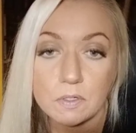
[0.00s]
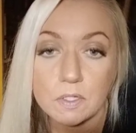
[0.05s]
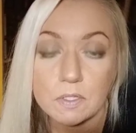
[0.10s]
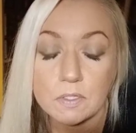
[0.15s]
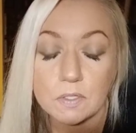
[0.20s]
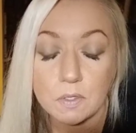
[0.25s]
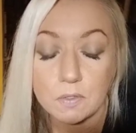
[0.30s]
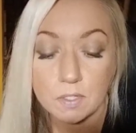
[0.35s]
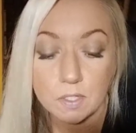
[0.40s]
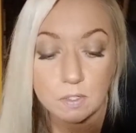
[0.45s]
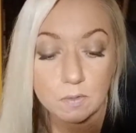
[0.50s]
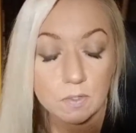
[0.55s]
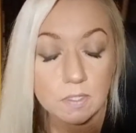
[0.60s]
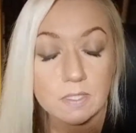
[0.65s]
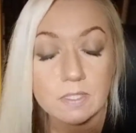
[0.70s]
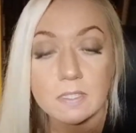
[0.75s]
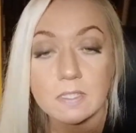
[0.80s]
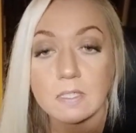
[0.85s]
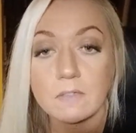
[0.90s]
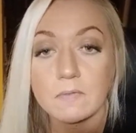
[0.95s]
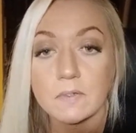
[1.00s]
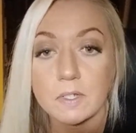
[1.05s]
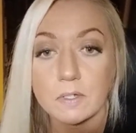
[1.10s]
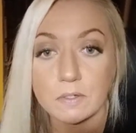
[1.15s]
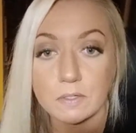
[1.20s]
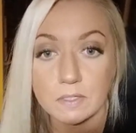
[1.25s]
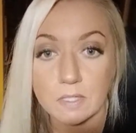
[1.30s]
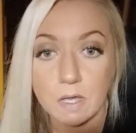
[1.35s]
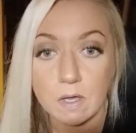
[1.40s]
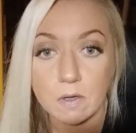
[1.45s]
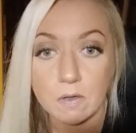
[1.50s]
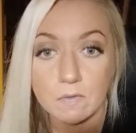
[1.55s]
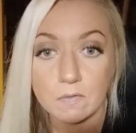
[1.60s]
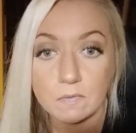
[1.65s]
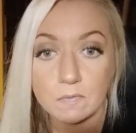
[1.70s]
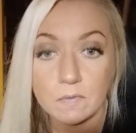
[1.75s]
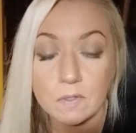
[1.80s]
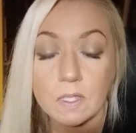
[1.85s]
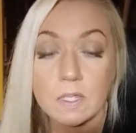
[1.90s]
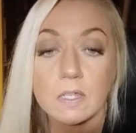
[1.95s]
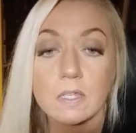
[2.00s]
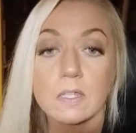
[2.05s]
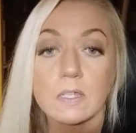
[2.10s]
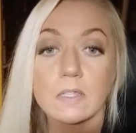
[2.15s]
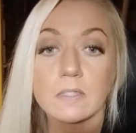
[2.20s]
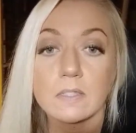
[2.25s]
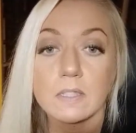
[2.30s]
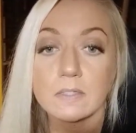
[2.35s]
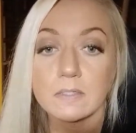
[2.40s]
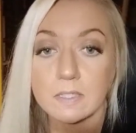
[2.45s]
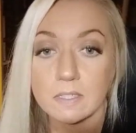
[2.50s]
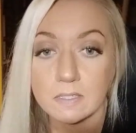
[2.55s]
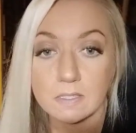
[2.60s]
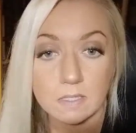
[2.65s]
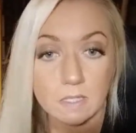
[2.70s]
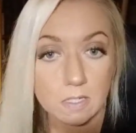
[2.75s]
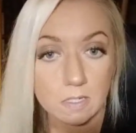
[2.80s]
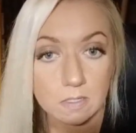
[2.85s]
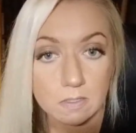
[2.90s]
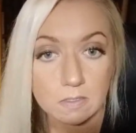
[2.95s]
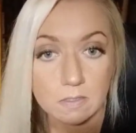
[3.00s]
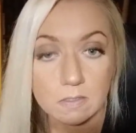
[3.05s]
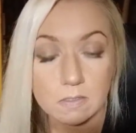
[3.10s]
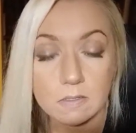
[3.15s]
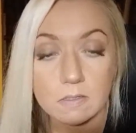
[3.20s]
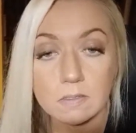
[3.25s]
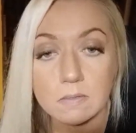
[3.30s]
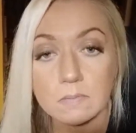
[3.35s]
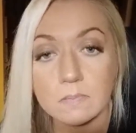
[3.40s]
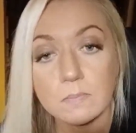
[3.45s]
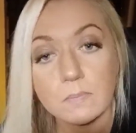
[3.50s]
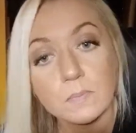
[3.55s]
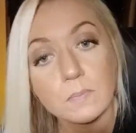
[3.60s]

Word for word: just so that you can see for yourself that this is